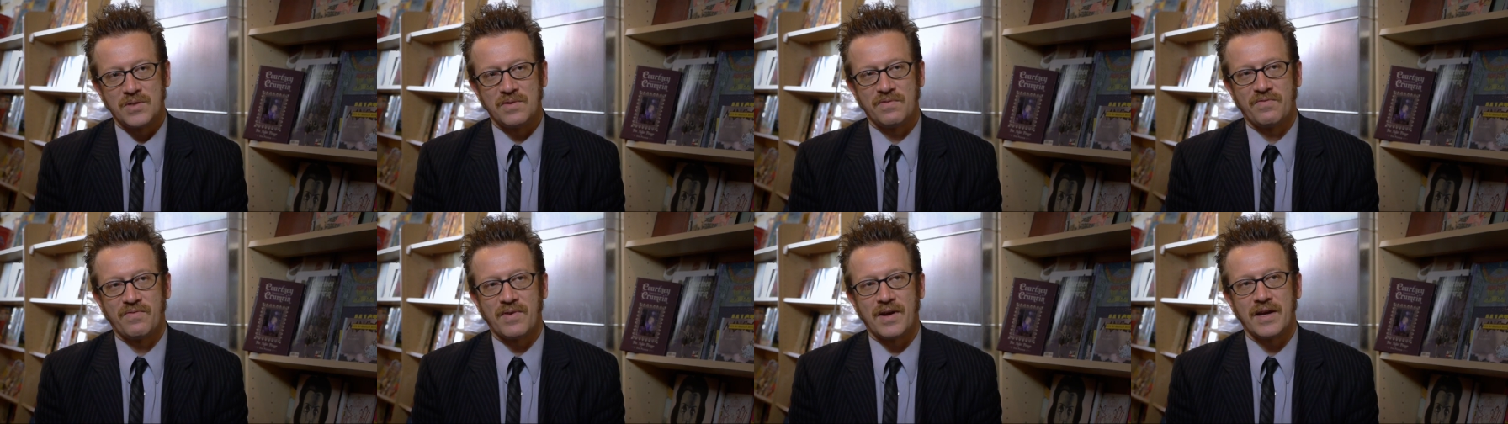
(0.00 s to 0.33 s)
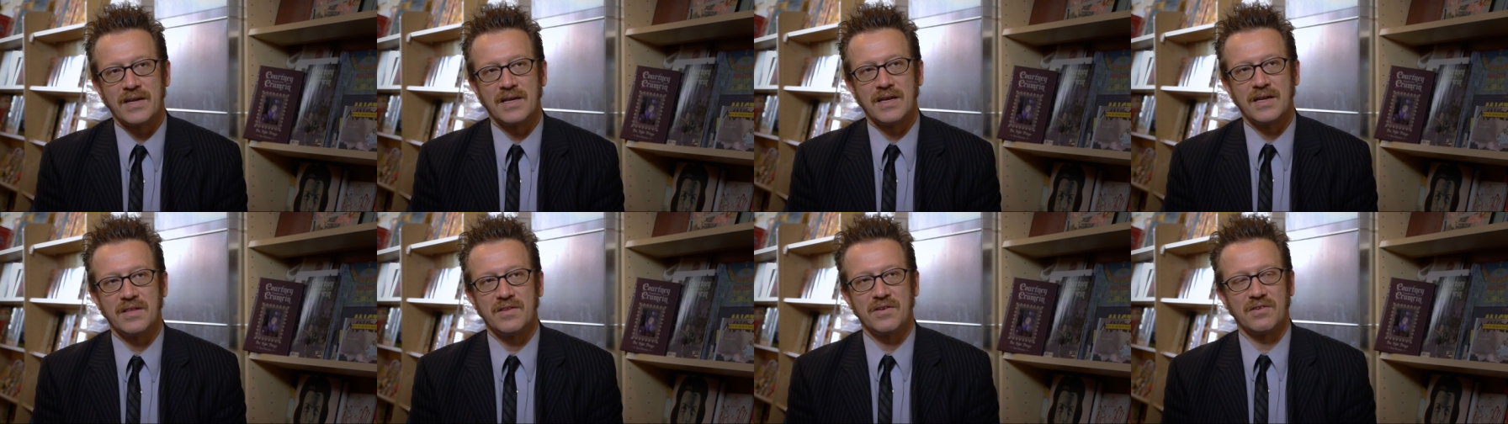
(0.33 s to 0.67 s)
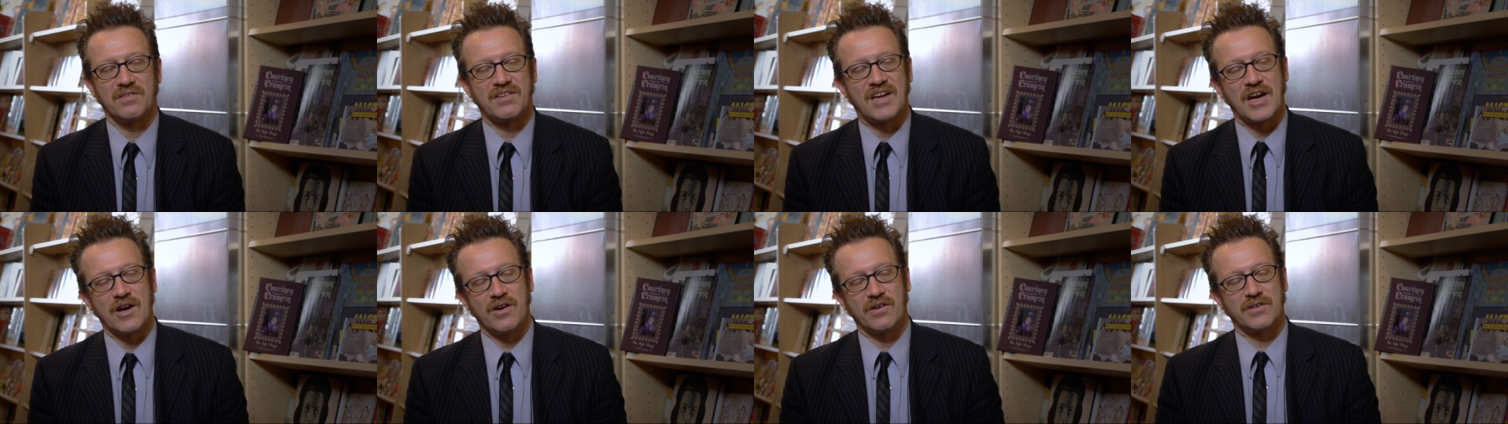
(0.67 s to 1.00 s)
You find
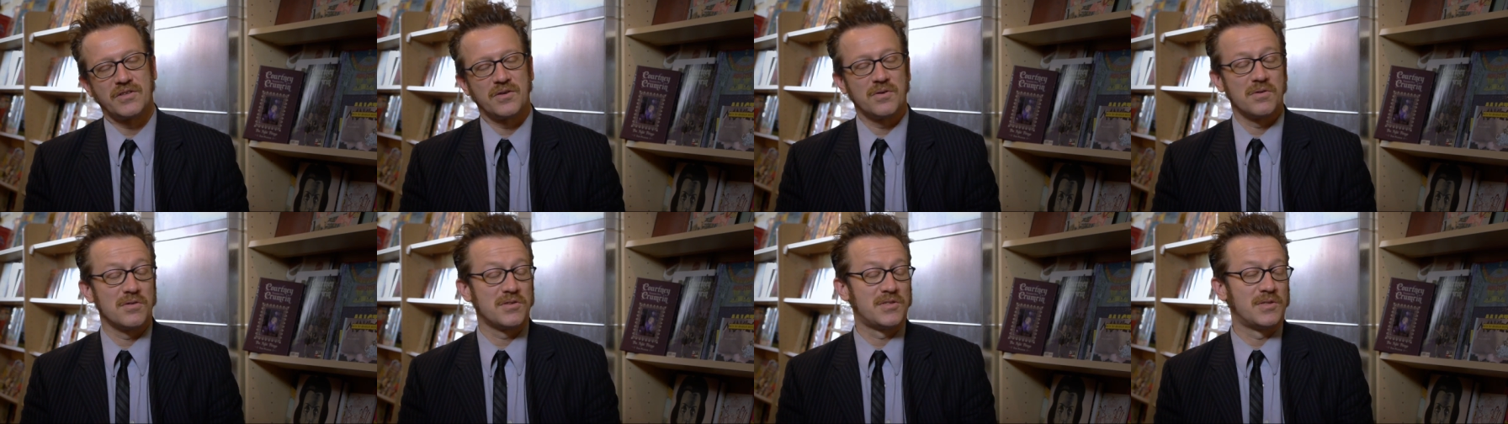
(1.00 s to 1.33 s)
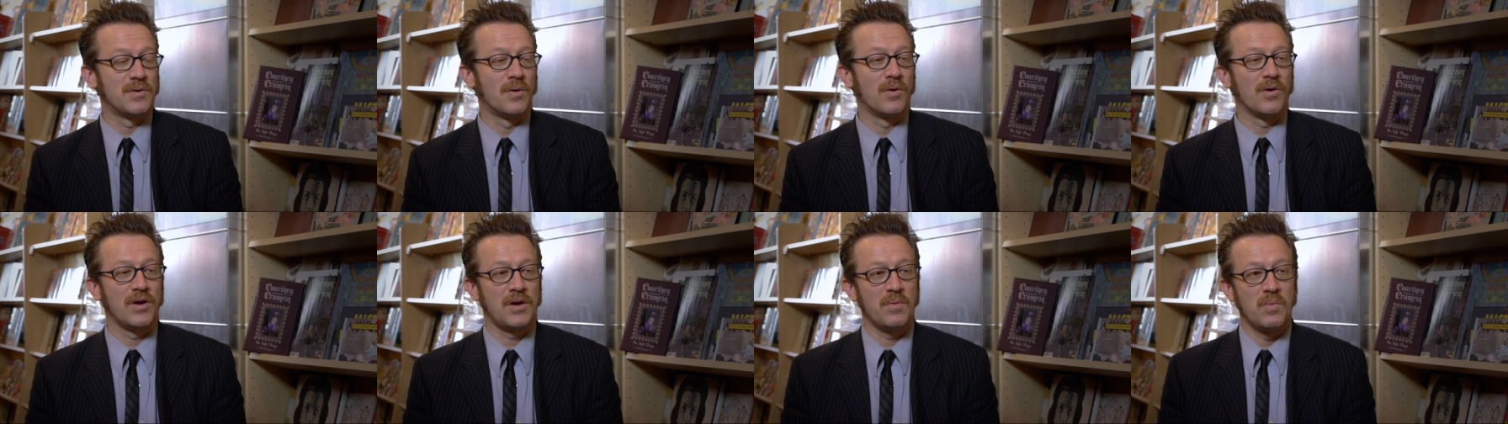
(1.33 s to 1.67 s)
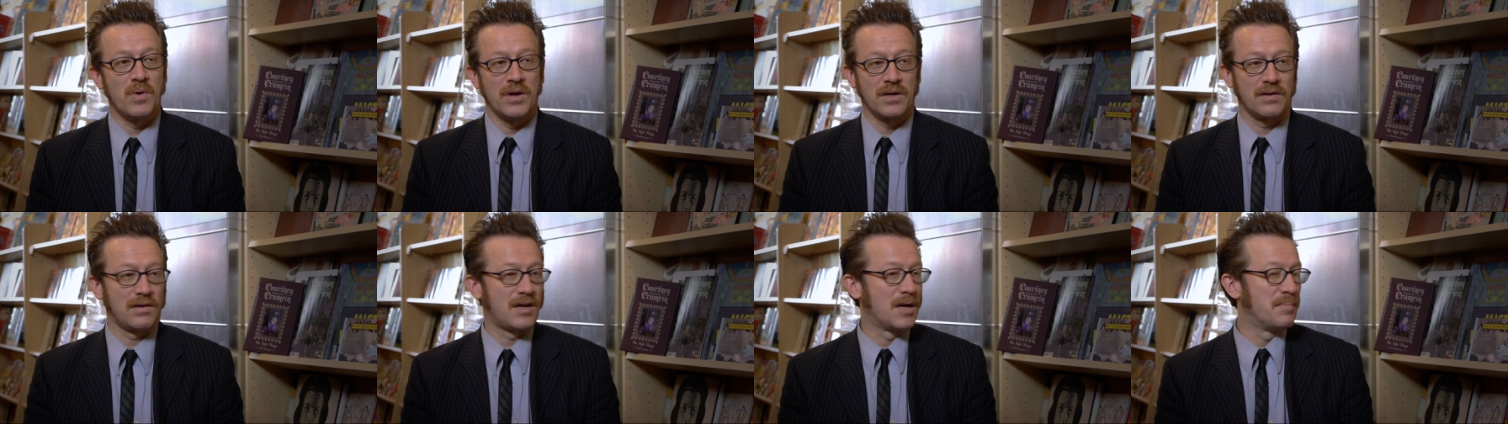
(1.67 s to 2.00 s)
either character or story,
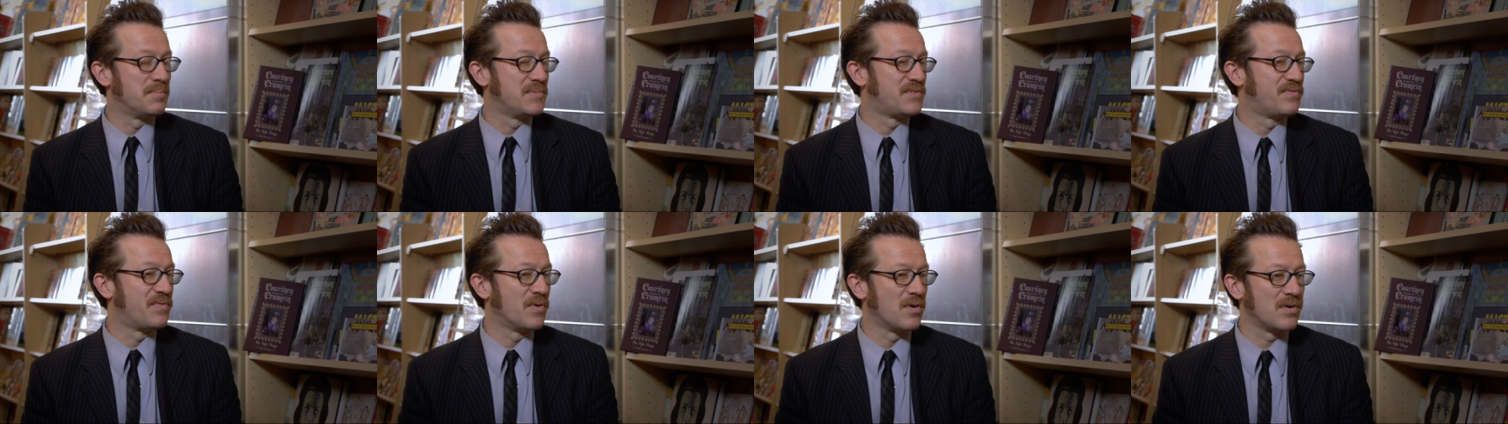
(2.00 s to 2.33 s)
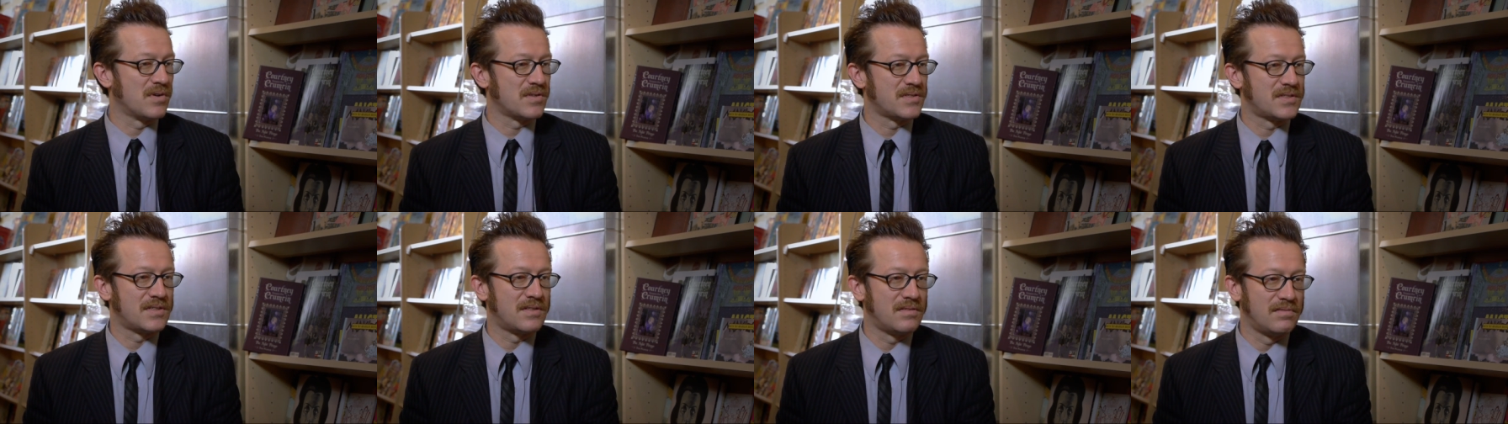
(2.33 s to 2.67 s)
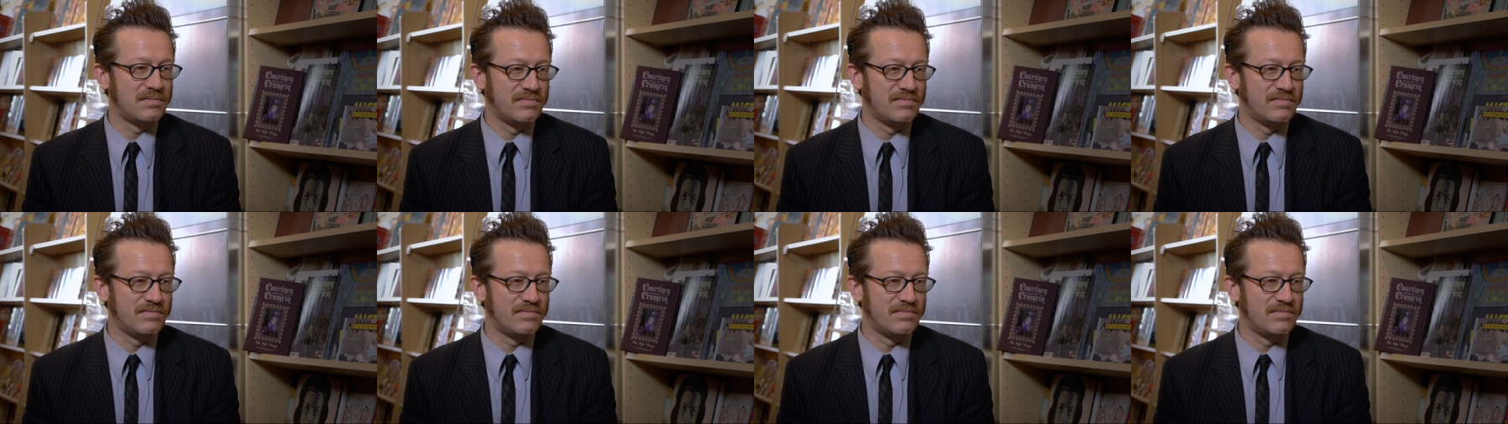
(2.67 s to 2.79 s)
one comes first?